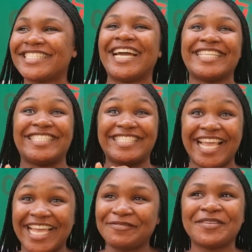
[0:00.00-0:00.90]
They are
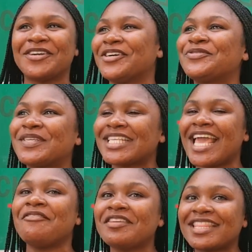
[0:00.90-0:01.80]
dead because with
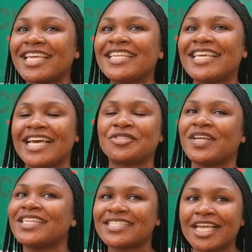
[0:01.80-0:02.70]
everything he has
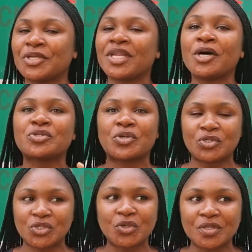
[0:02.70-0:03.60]
already said on how to
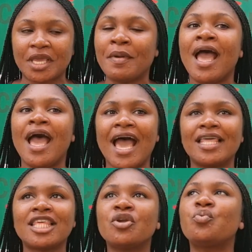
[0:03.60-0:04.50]
control them,
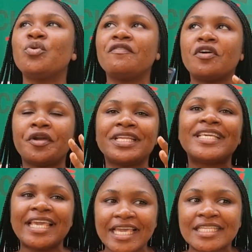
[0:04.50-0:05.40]
I think we've
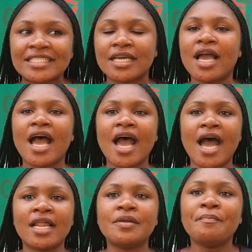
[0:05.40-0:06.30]
already gained
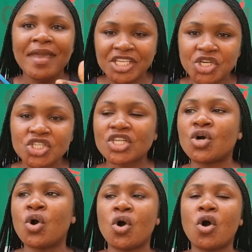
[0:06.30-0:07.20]
and measures
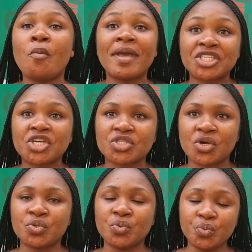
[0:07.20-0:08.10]
or measures
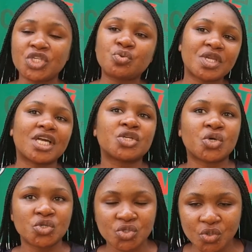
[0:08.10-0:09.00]
on which we can
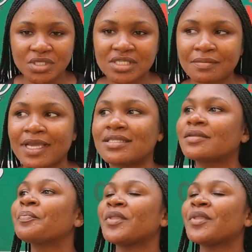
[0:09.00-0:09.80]
control these mites.